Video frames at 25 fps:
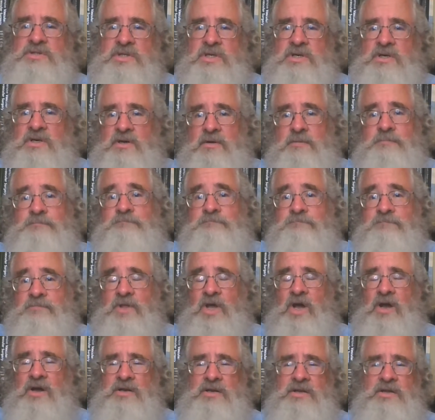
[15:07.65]
So
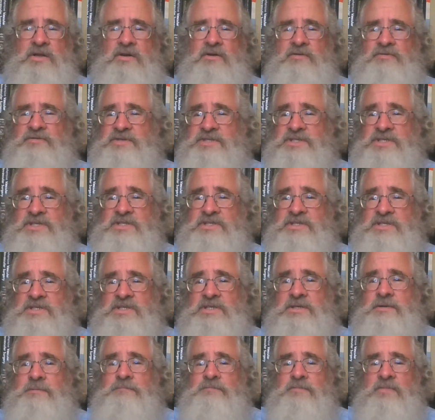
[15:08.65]
Talk to your
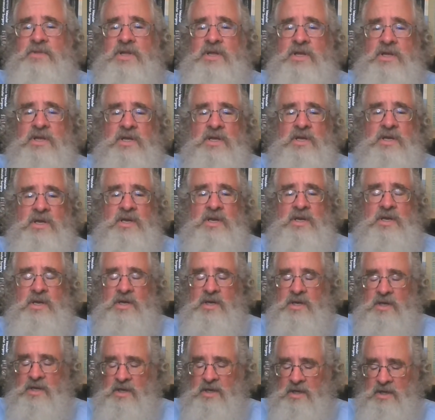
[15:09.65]
physician.
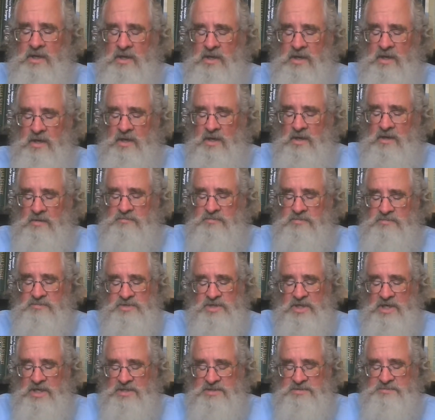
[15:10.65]

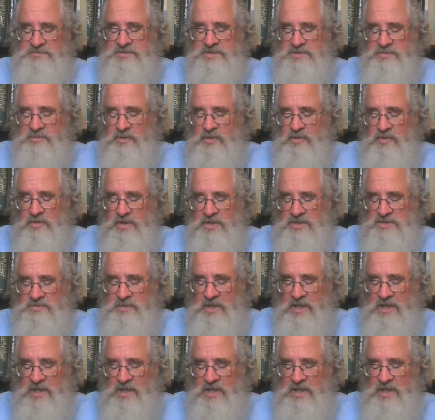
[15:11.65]
Try some smoothies